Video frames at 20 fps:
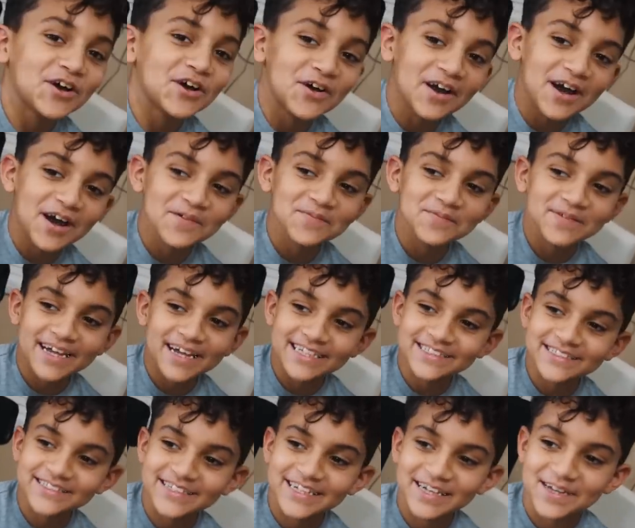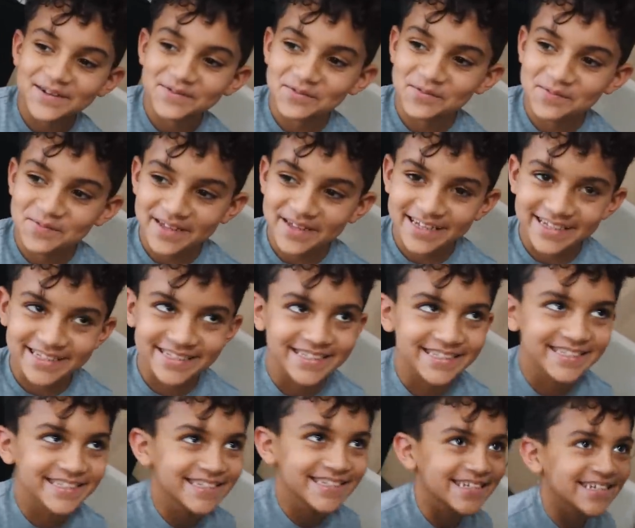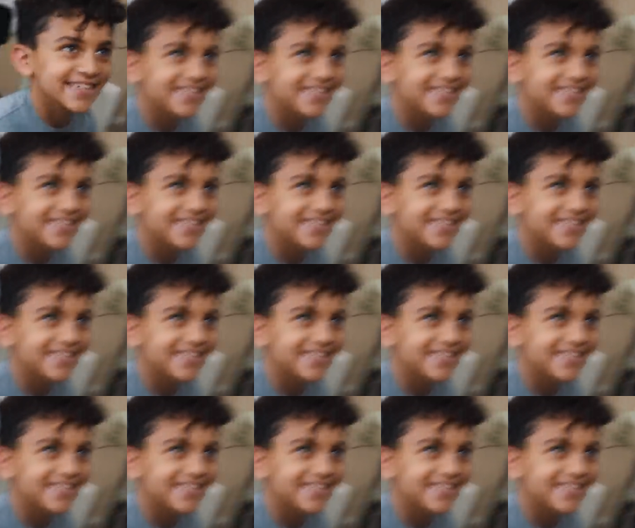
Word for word: Don't have me as your cameraman.